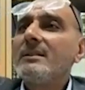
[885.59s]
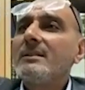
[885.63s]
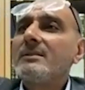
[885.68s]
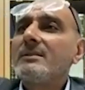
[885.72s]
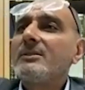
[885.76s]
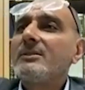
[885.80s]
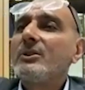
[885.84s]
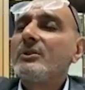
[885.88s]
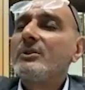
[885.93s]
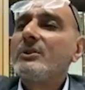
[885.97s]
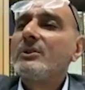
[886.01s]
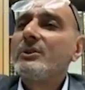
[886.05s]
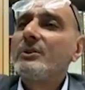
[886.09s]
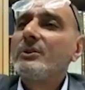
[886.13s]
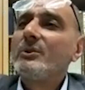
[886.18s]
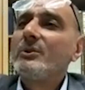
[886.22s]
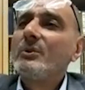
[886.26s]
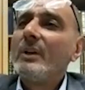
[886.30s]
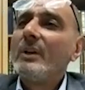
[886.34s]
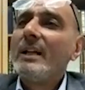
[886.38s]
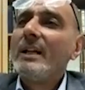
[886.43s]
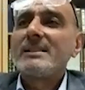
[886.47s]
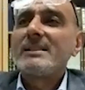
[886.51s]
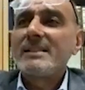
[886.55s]
to
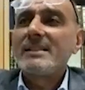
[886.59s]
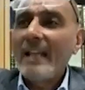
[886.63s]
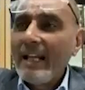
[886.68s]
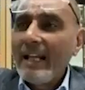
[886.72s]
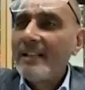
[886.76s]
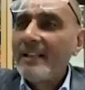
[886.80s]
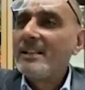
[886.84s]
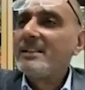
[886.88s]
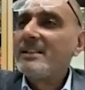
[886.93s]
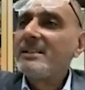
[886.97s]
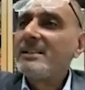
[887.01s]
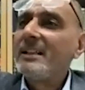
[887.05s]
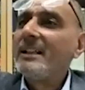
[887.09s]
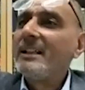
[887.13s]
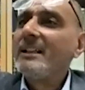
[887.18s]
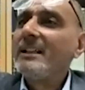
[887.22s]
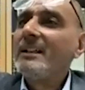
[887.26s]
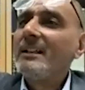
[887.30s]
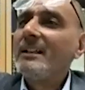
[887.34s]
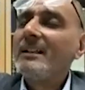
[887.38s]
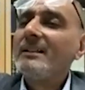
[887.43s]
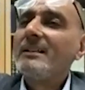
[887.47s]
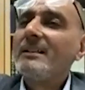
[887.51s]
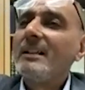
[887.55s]
do its
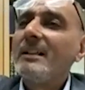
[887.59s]
editing